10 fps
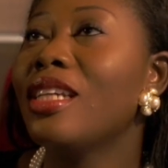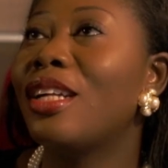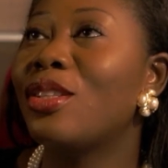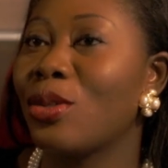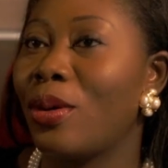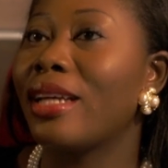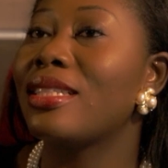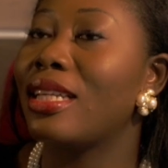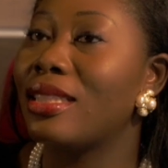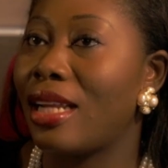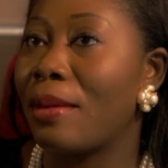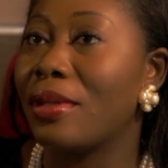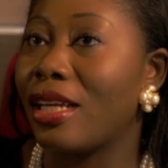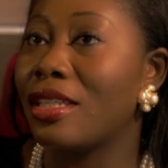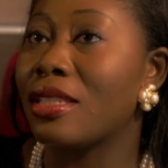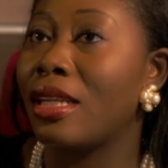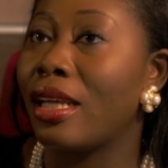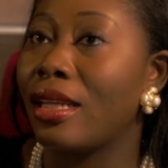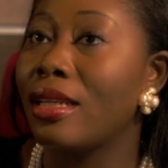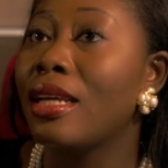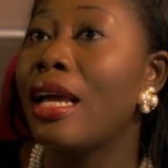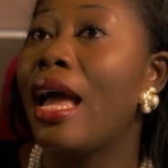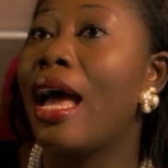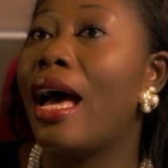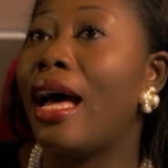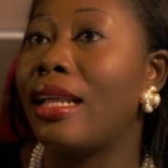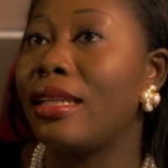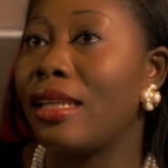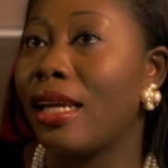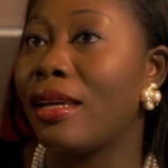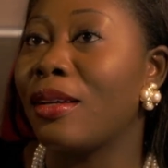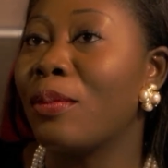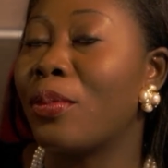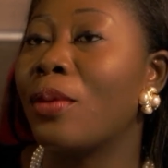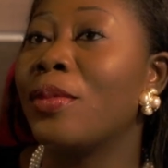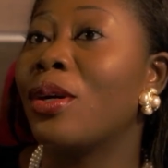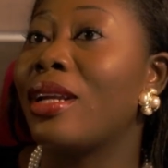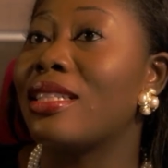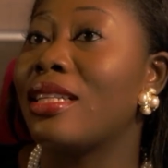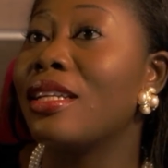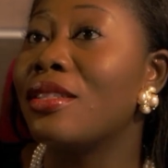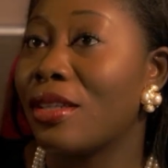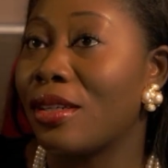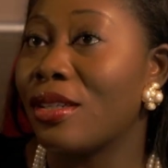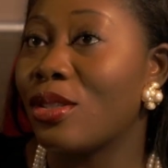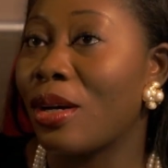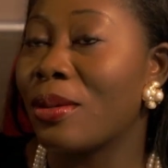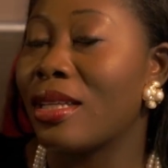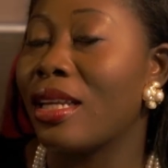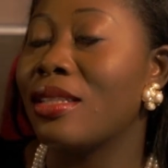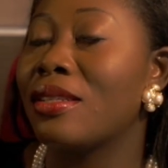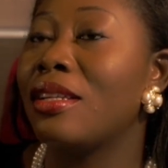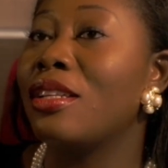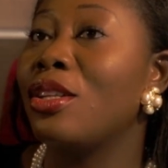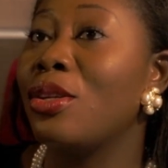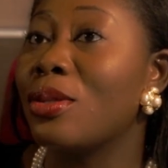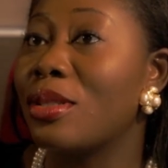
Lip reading: And so I sent an application in and they brought me on as an intern. So I was an intern in the news